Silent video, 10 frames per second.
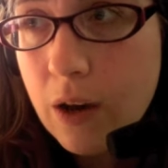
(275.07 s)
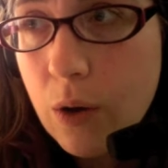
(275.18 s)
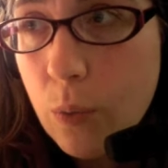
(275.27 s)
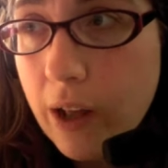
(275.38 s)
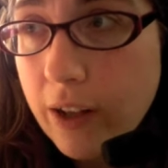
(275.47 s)

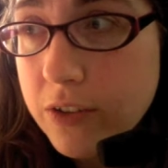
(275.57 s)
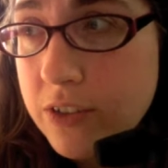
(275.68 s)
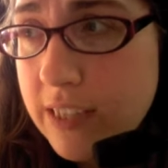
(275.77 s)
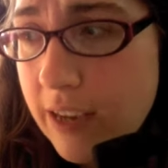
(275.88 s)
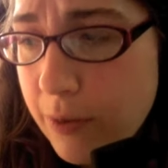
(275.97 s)
while
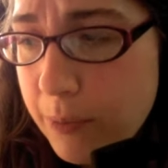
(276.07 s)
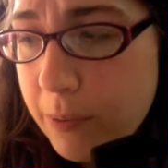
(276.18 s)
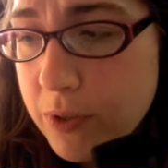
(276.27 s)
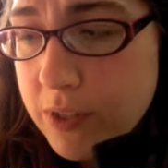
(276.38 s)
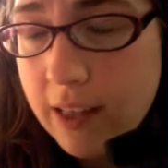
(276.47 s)
saving
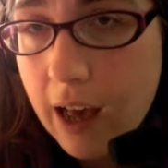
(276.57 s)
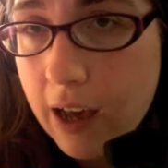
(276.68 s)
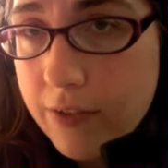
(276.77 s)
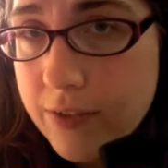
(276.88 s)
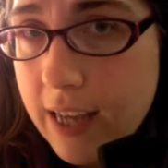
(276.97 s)
people's
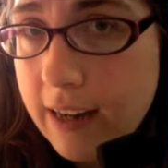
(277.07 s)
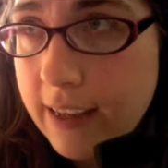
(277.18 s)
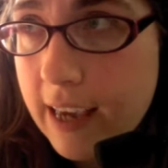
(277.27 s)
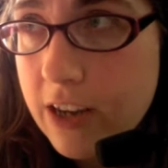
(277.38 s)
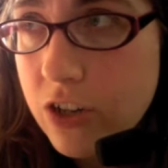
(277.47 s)
lives and
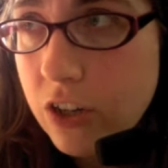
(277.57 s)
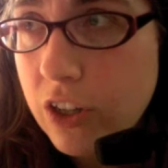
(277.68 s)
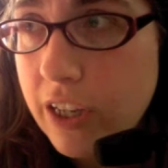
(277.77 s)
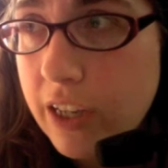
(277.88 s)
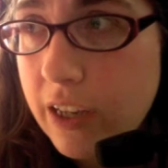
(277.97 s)

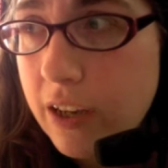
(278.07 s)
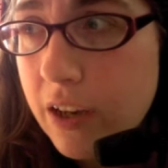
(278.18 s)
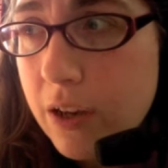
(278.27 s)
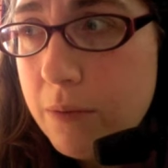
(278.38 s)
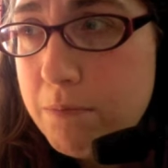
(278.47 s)
occasionally
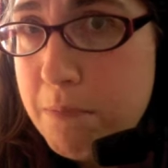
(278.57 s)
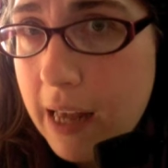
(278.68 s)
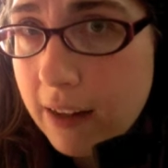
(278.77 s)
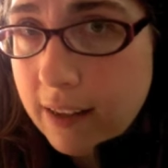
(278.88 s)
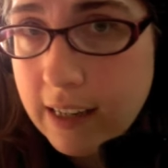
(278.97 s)

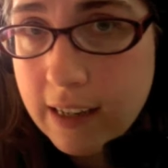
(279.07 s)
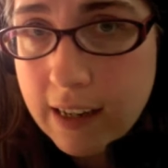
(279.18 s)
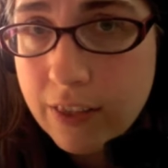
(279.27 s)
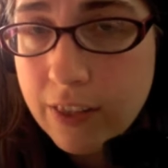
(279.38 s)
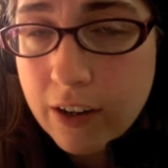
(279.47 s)
meddling
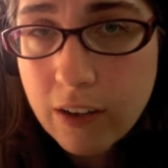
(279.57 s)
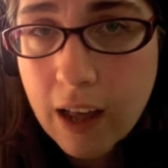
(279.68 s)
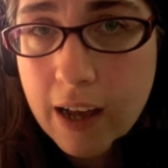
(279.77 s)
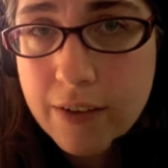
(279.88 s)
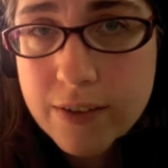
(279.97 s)
in their
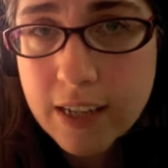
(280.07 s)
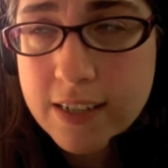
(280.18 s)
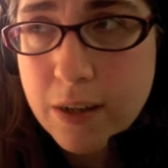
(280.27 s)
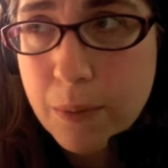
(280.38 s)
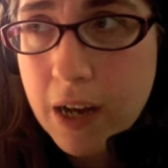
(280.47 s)
lives like
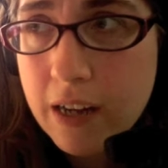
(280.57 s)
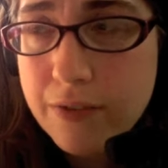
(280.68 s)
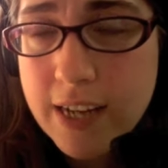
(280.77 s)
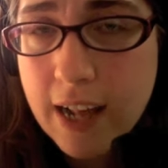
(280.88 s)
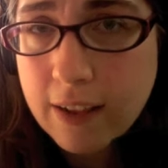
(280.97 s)
some kind
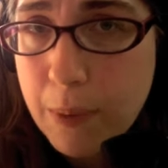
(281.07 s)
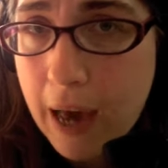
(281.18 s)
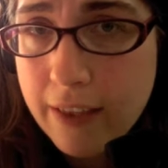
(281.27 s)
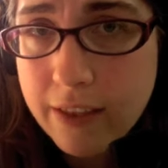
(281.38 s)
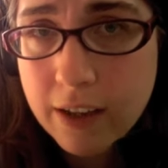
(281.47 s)
of
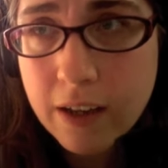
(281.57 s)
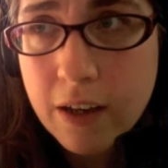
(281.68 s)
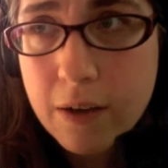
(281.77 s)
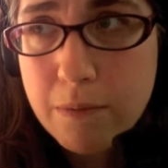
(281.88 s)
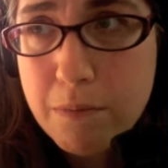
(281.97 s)
telepathic
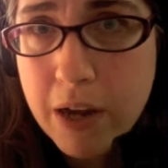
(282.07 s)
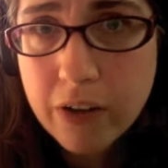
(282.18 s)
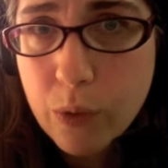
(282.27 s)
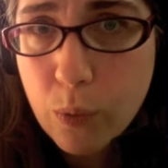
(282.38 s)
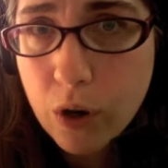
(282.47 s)

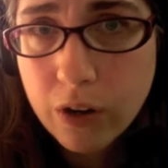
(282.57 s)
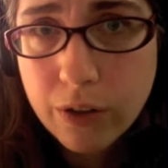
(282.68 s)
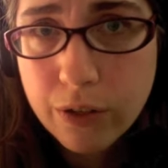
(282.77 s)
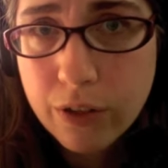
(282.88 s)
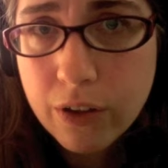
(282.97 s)
Mary
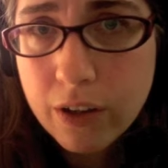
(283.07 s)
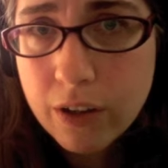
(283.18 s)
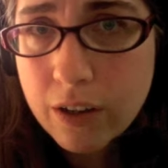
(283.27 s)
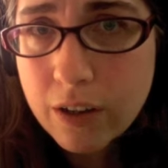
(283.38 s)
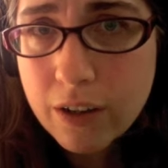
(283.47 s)
Worth?
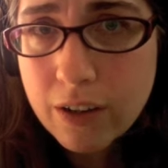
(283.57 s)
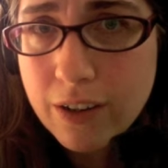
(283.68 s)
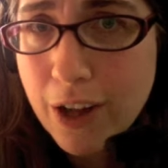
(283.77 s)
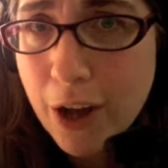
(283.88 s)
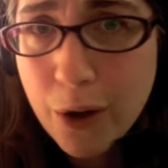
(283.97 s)

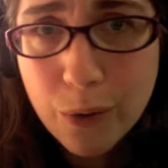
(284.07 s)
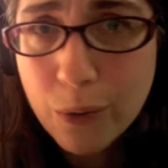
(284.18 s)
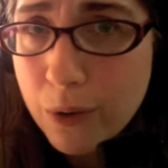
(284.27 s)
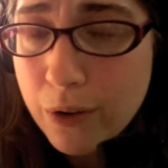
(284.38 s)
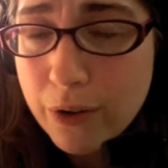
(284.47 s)

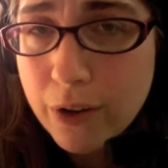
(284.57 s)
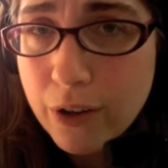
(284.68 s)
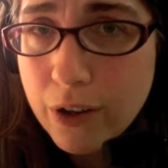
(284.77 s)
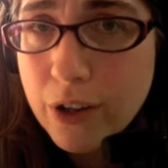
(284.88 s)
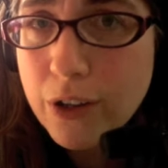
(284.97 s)
No.
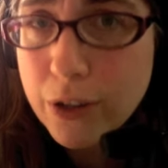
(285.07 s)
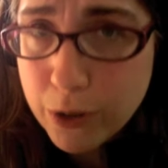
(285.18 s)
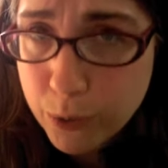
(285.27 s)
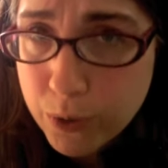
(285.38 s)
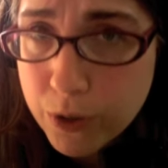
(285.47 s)

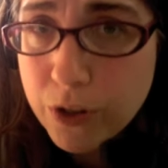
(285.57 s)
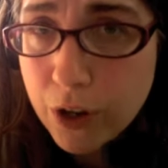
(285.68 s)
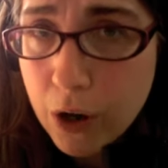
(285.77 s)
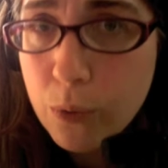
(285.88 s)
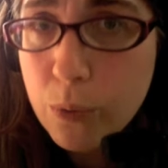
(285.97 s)
You would
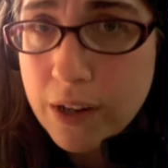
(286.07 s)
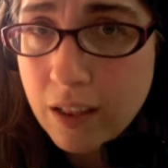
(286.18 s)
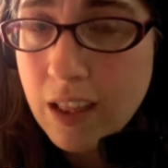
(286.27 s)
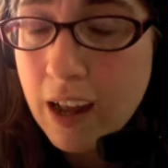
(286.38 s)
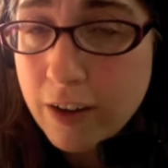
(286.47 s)
go win
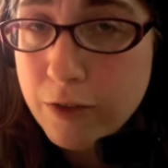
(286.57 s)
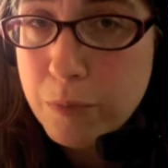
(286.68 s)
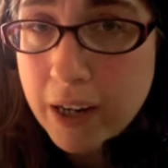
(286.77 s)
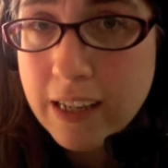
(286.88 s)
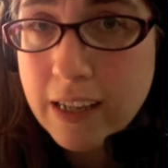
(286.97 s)
a lot of
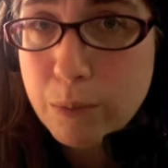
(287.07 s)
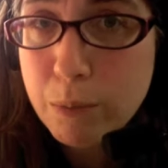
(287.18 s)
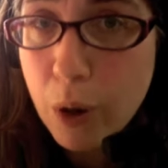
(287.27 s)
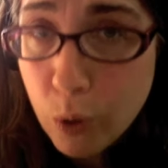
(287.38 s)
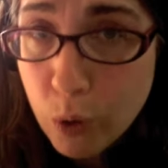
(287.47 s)
money in
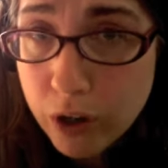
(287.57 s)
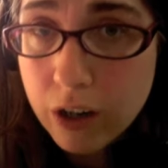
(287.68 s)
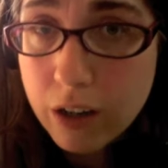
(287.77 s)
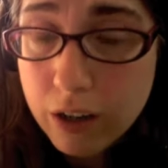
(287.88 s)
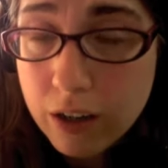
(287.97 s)

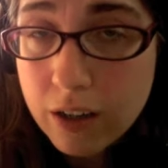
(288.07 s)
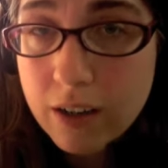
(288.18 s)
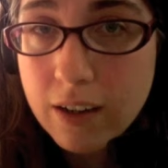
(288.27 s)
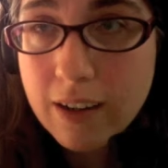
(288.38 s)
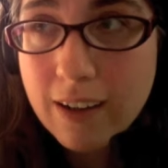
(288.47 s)
poker
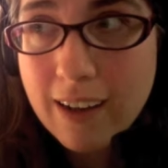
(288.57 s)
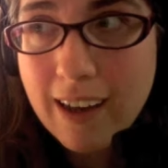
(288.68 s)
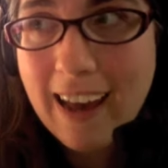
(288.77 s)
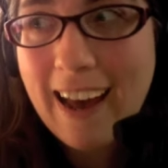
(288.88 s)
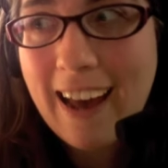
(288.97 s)

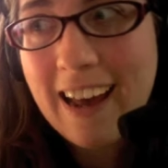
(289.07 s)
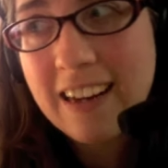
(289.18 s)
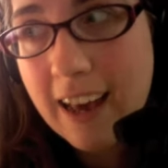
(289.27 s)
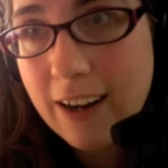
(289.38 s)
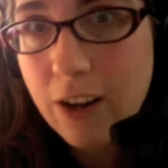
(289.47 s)

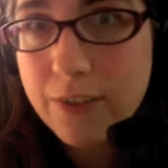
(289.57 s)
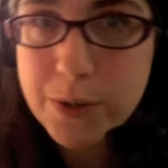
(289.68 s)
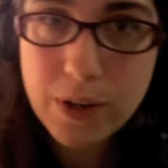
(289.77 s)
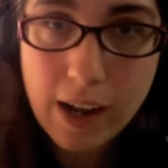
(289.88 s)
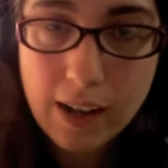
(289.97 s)
and head off
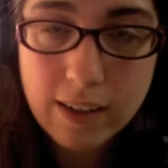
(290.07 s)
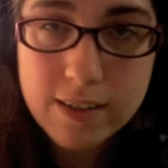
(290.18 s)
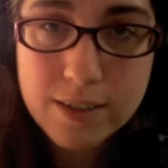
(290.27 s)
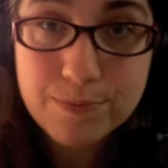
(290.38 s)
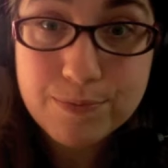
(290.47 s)
to an island.